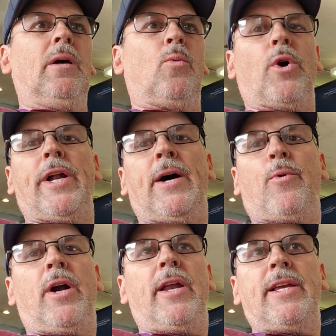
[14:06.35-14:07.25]
We're not
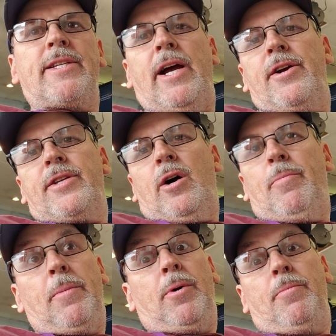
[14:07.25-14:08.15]
wearing these tires out
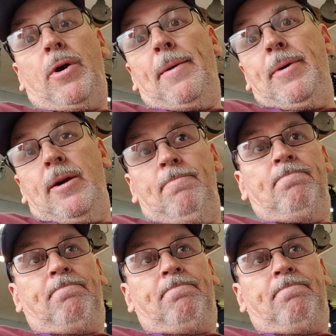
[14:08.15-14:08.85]
by putting prep in them.